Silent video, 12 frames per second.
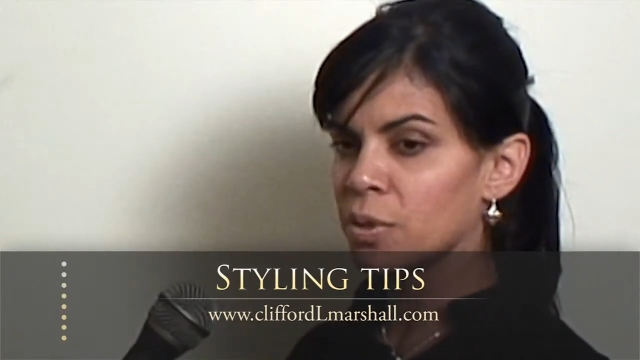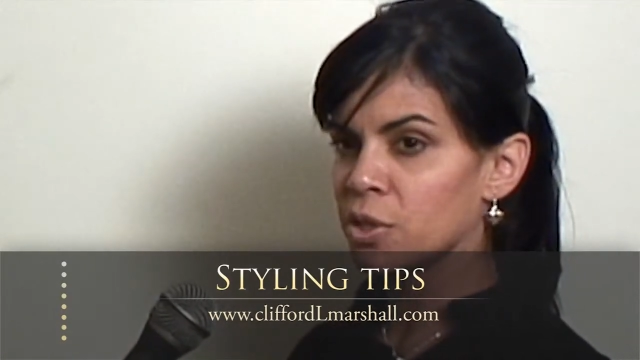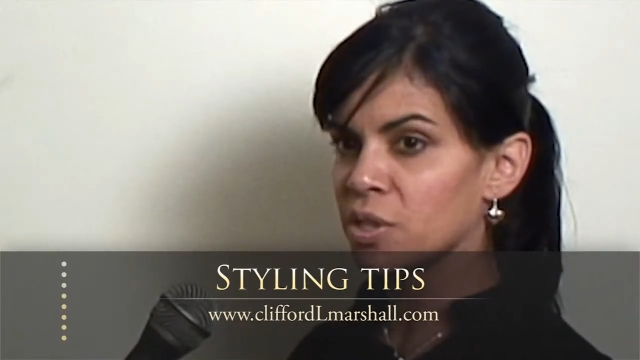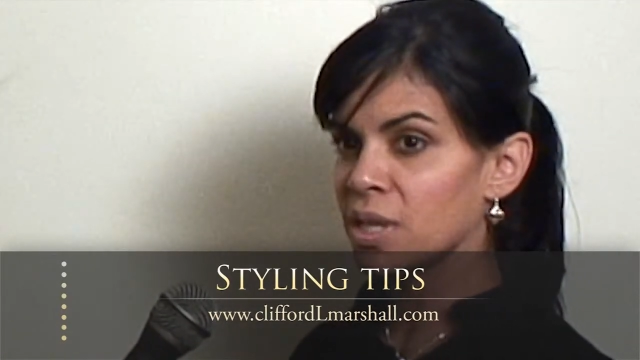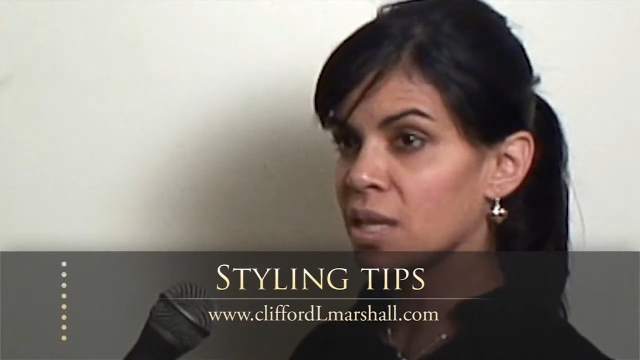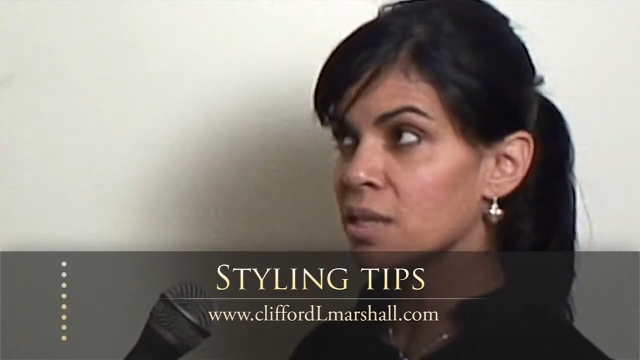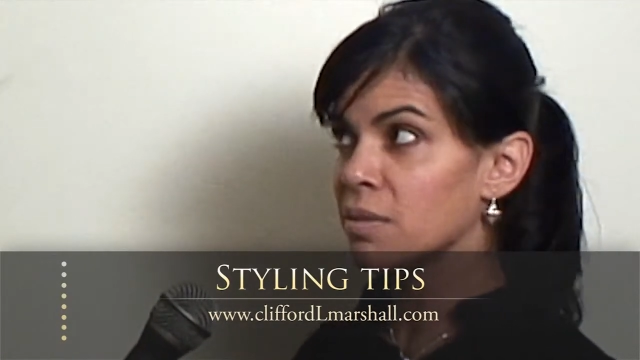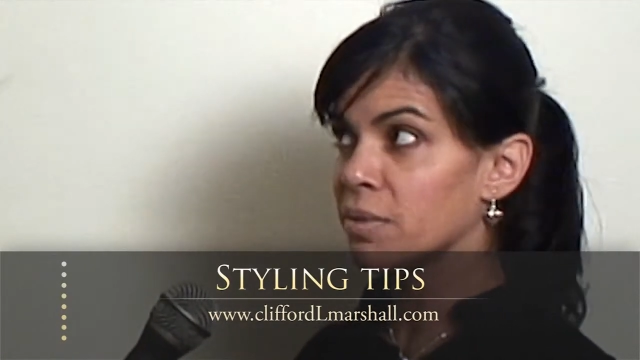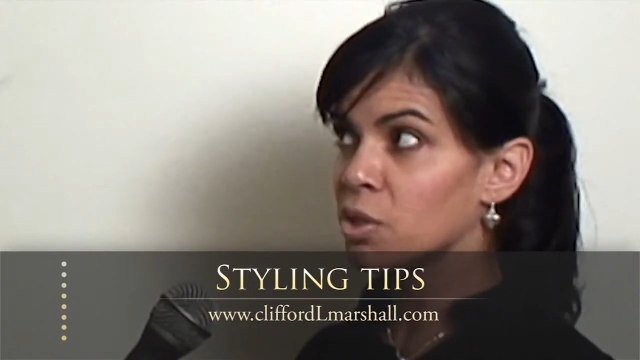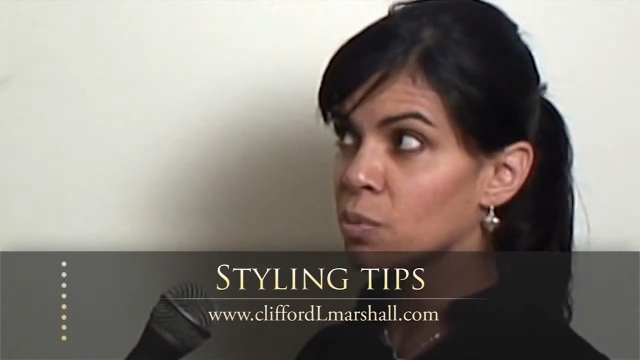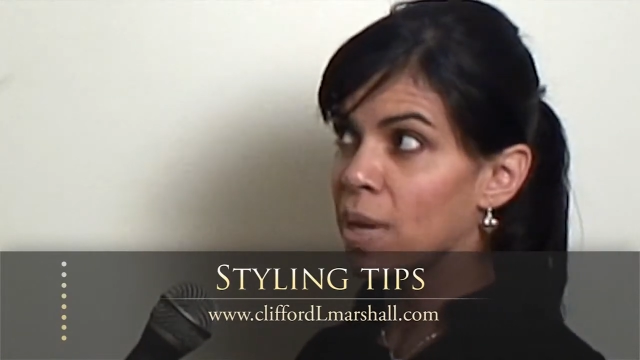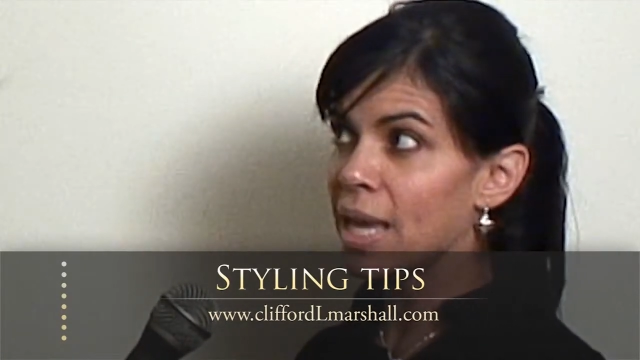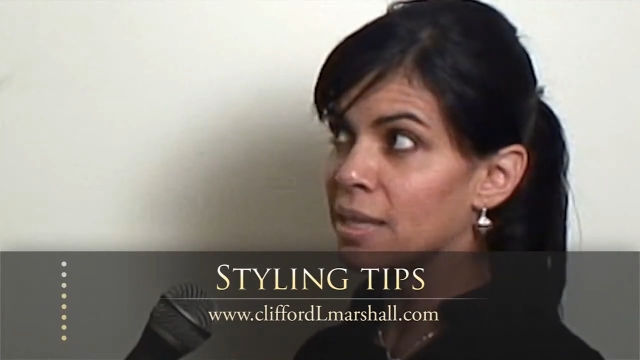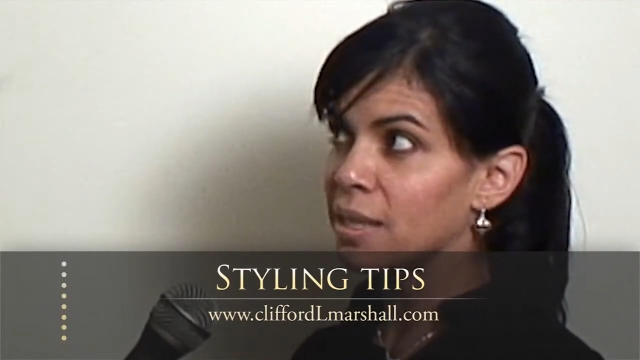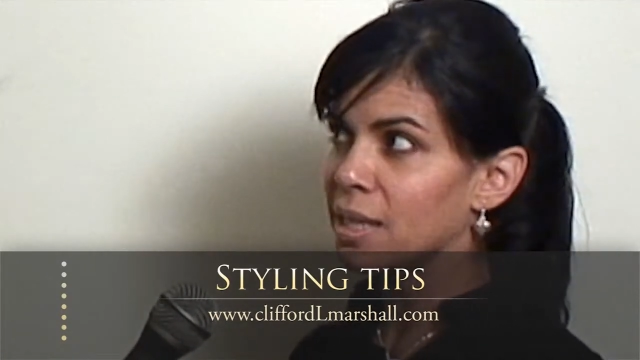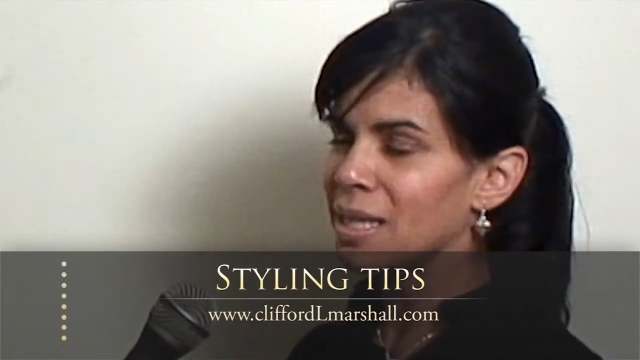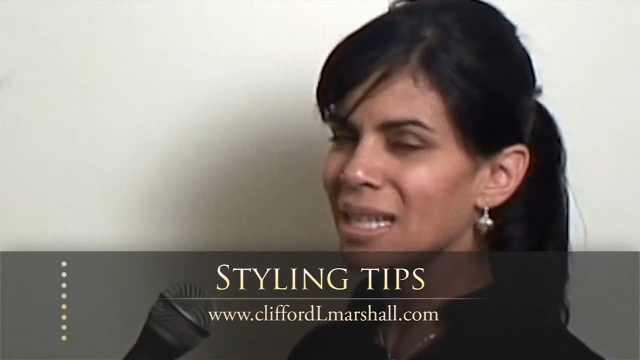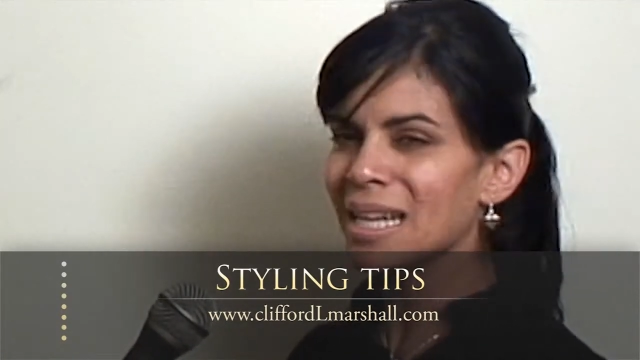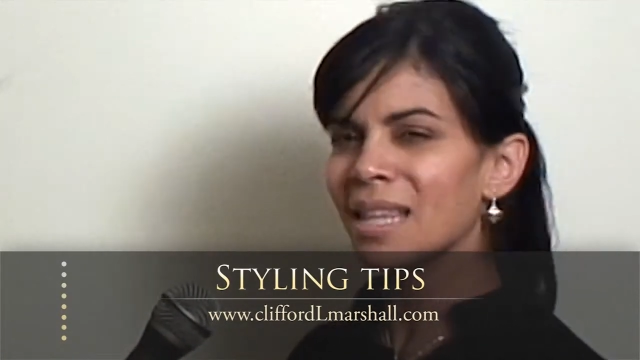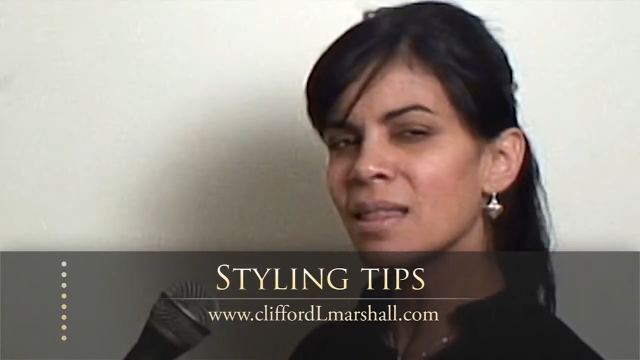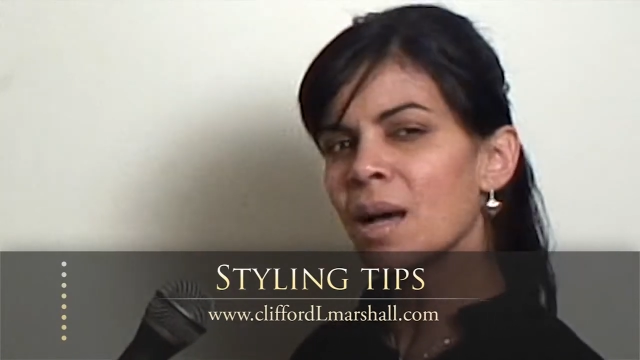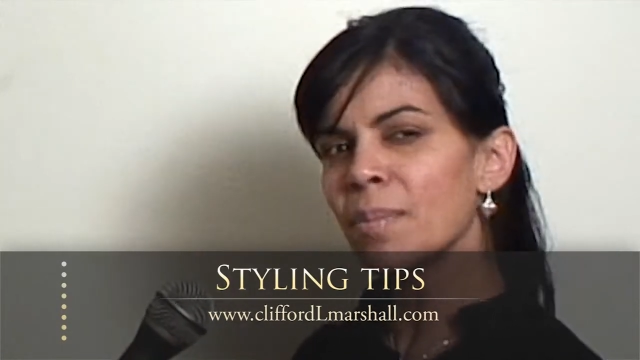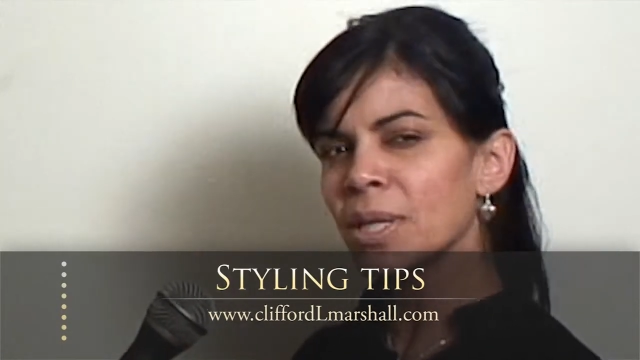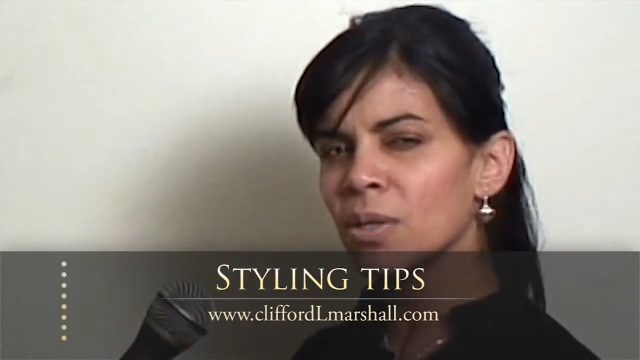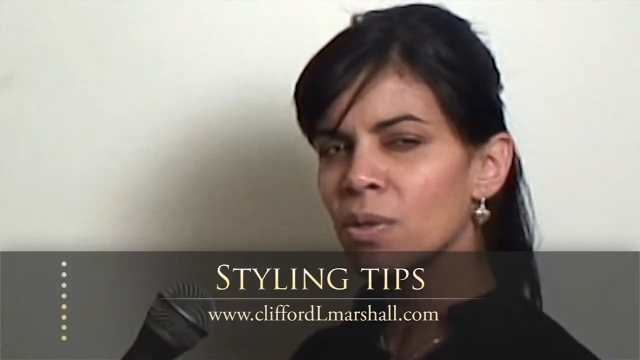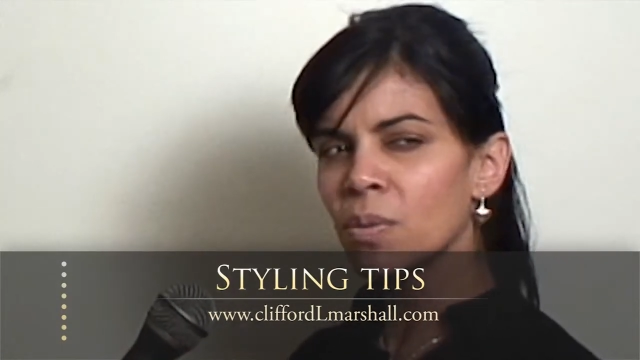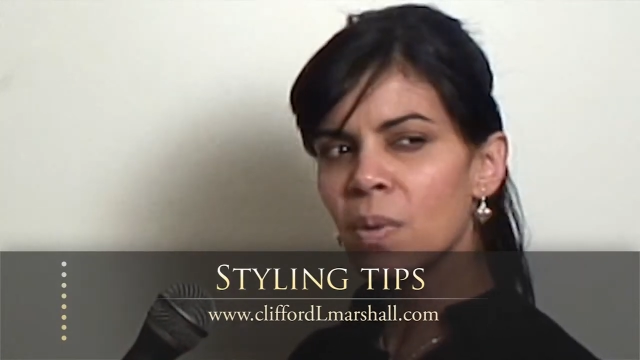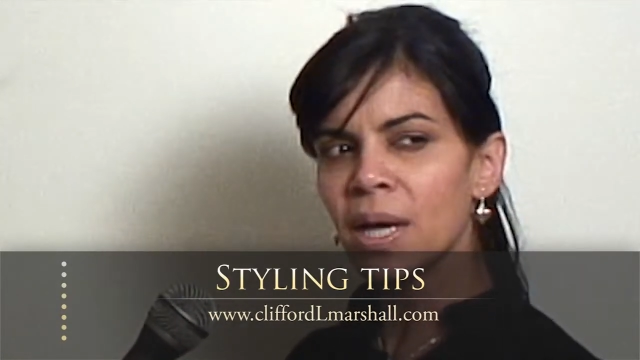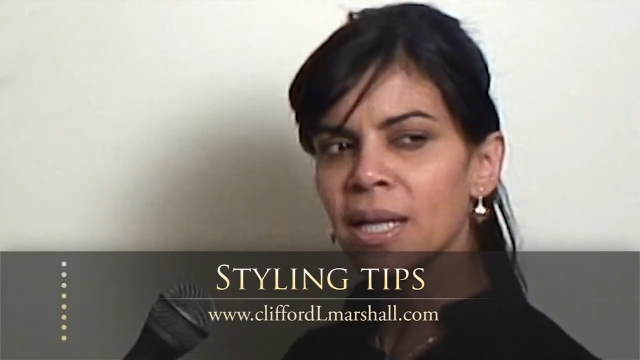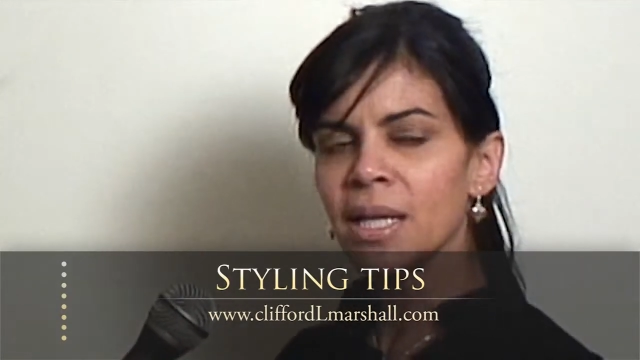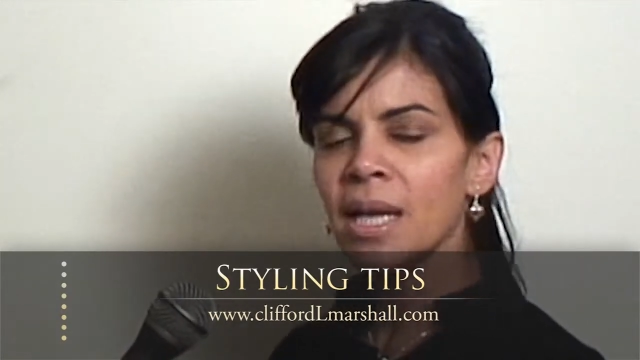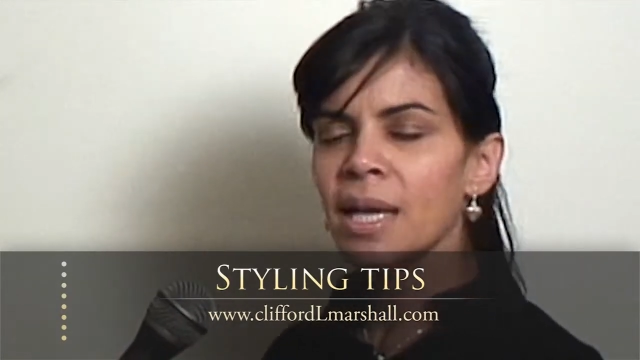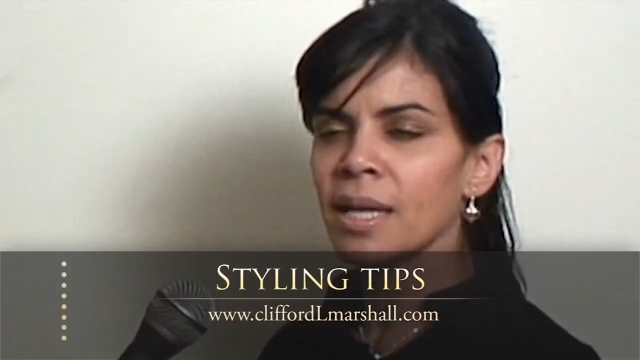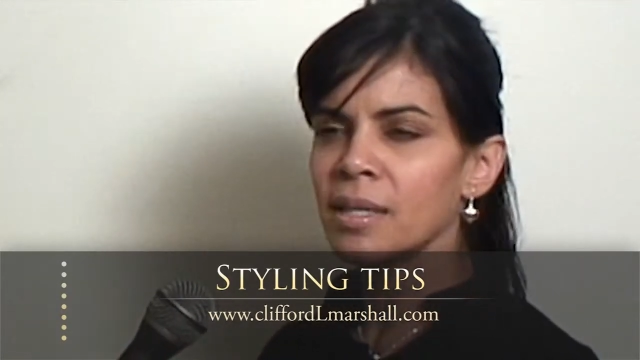push the individuality. And then I thought, but you know what?